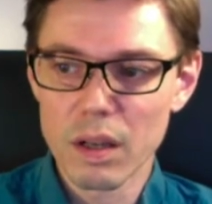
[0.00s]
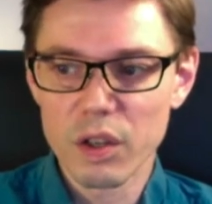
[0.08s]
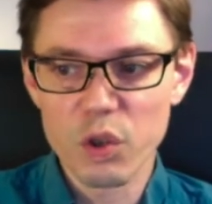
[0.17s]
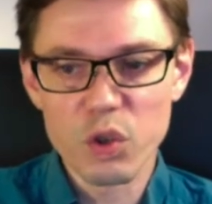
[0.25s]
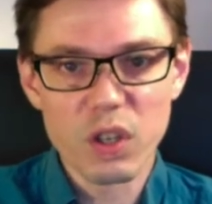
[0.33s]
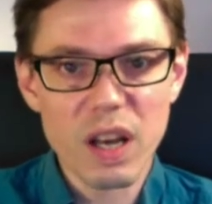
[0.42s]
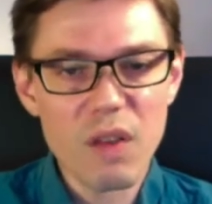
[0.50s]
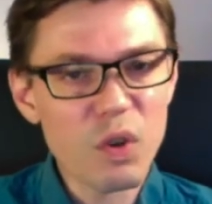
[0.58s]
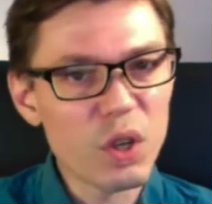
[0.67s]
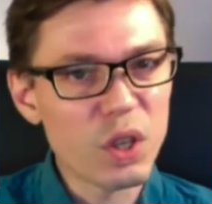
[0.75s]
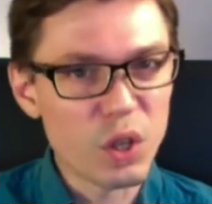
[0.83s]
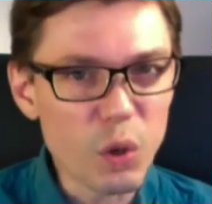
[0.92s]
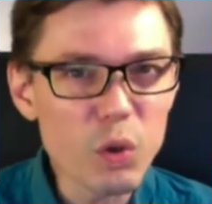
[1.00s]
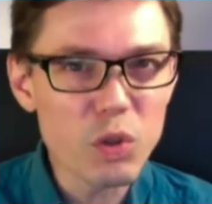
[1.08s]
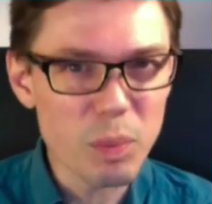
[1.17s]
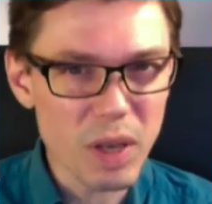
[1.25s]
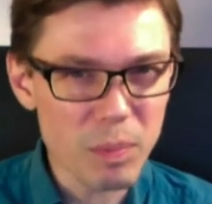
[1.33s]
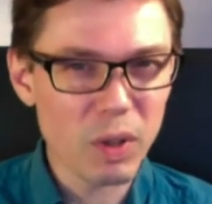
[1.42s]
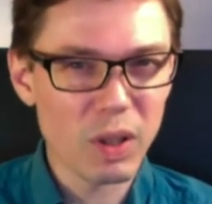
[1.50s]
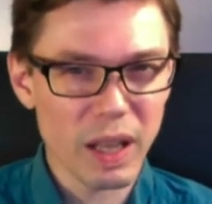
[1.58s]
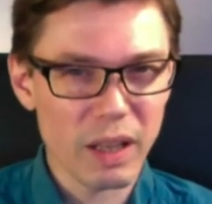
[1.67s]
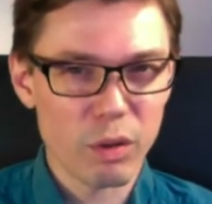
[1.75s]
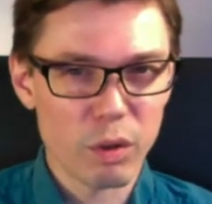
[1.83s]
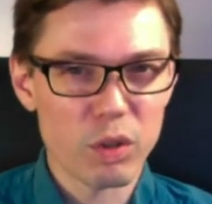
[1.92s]
You should never use people
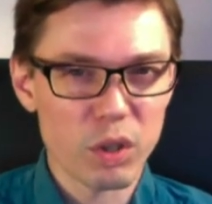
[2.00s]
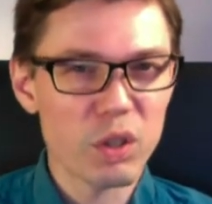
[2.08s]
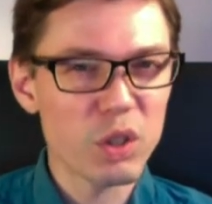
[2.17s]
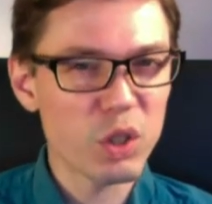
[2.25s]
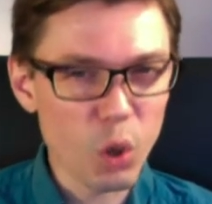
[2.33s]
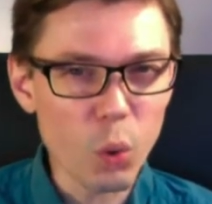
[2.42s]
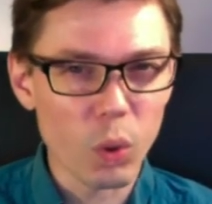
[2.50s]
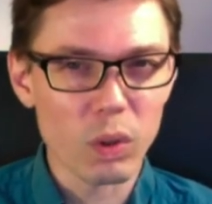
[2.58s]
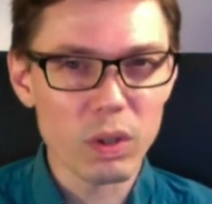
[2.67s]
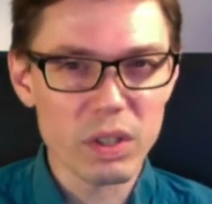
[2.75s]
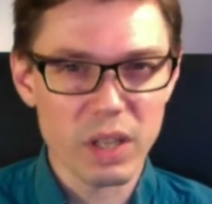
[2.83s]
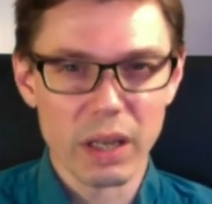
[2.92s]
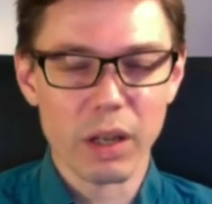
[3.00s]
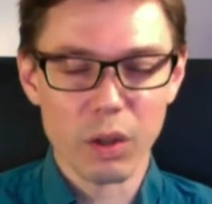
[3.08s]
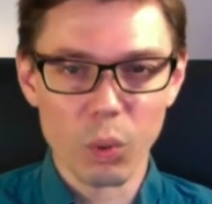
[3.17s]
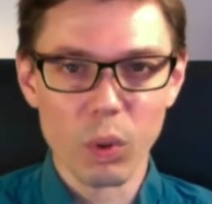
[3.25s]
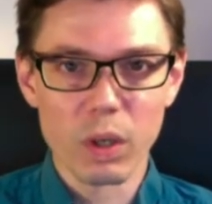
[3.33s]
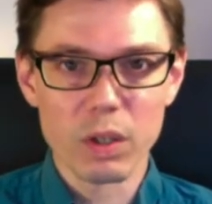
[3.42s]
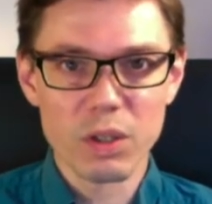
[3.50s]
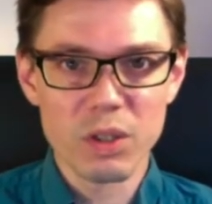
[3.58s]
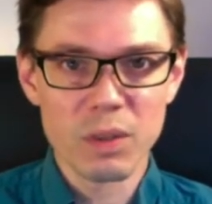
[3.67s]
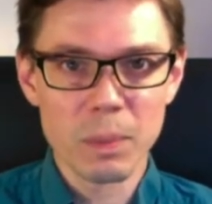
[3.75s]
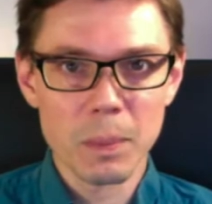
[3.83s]
like they're just tools, in other words.